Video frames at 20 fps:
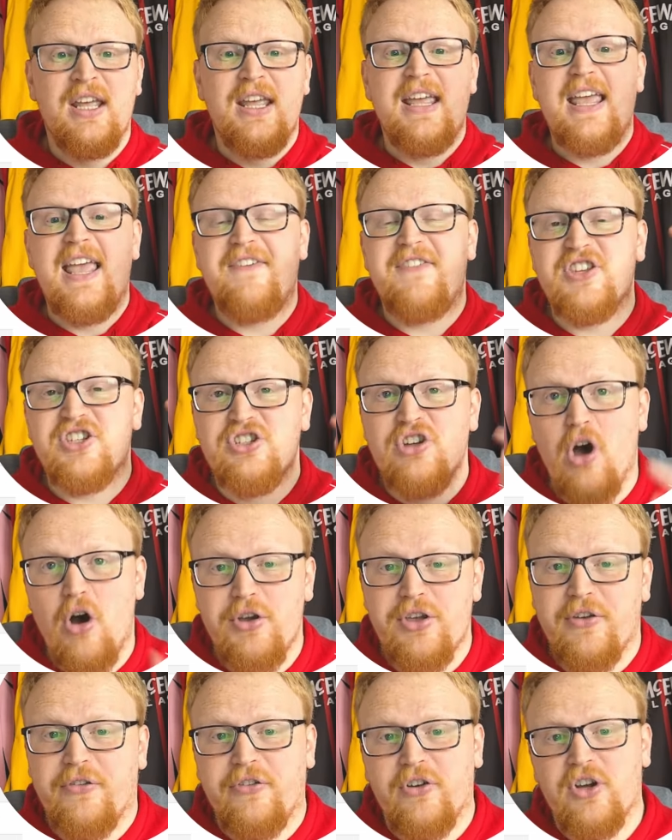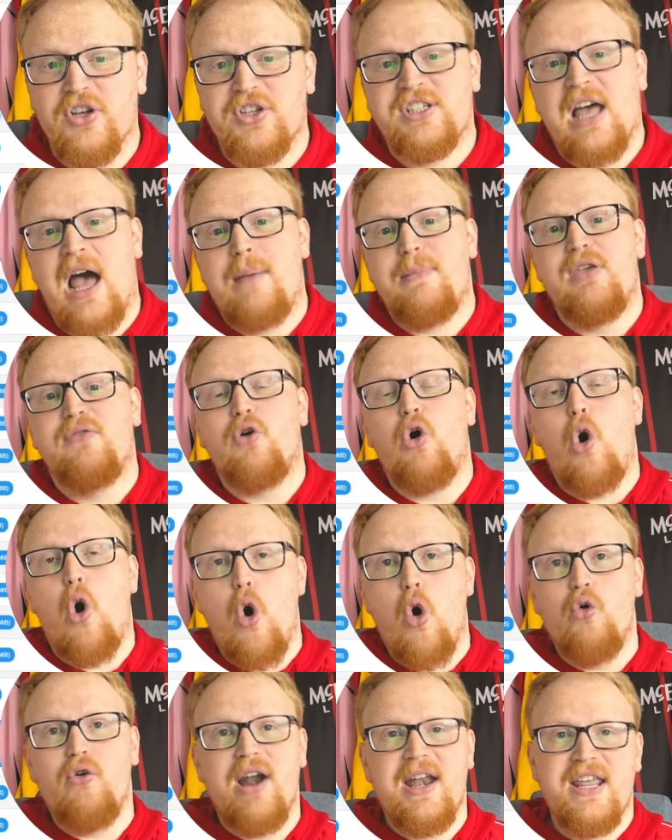If it's not your first time, you've
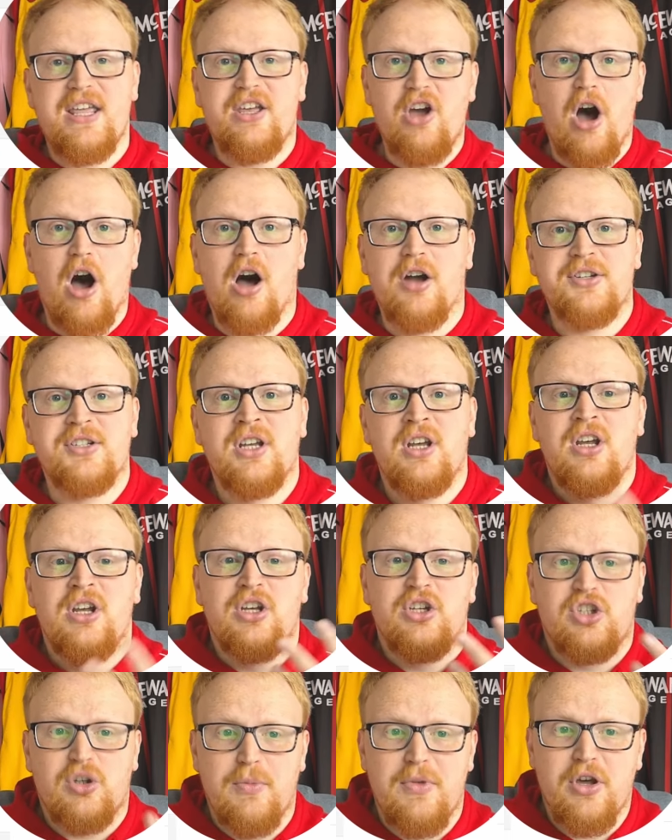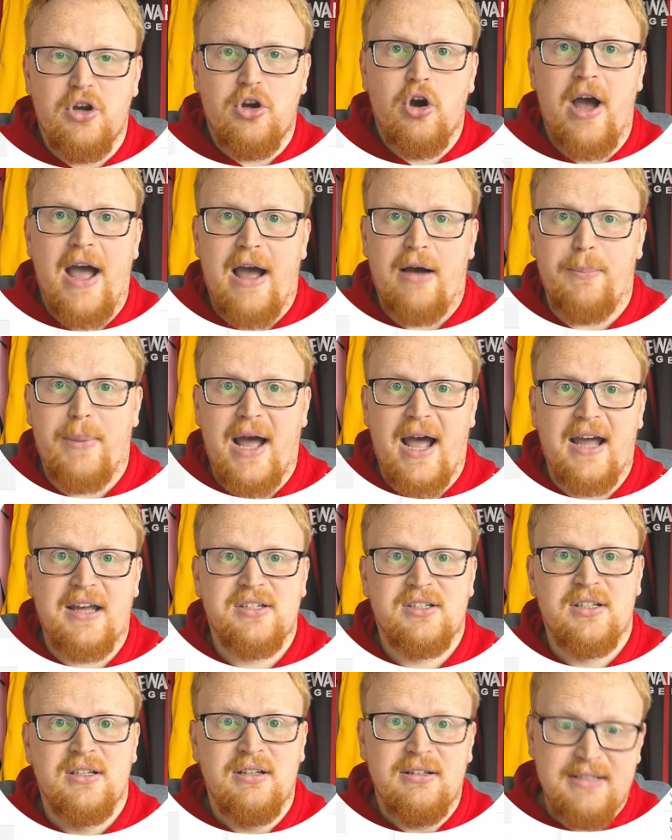already got some of the cutout
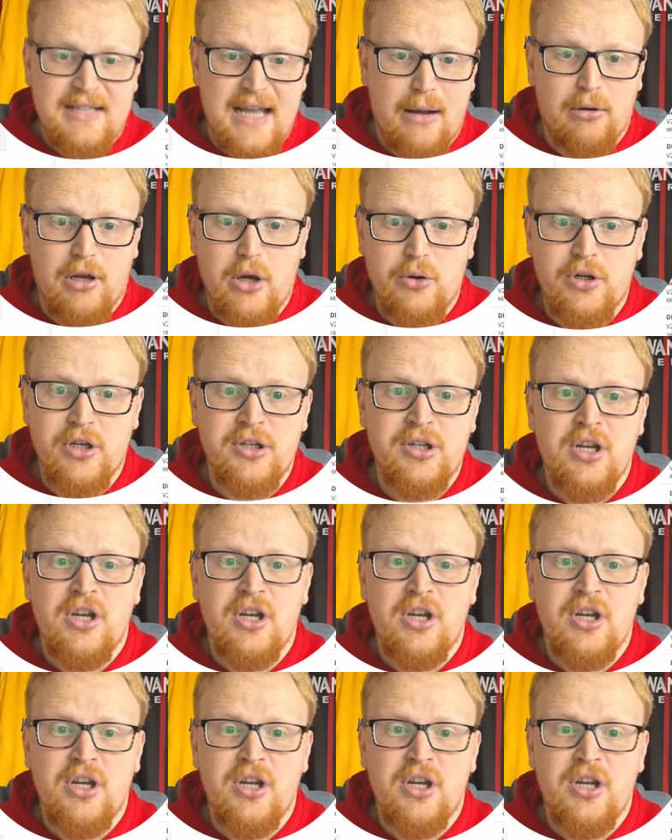packs downloaded.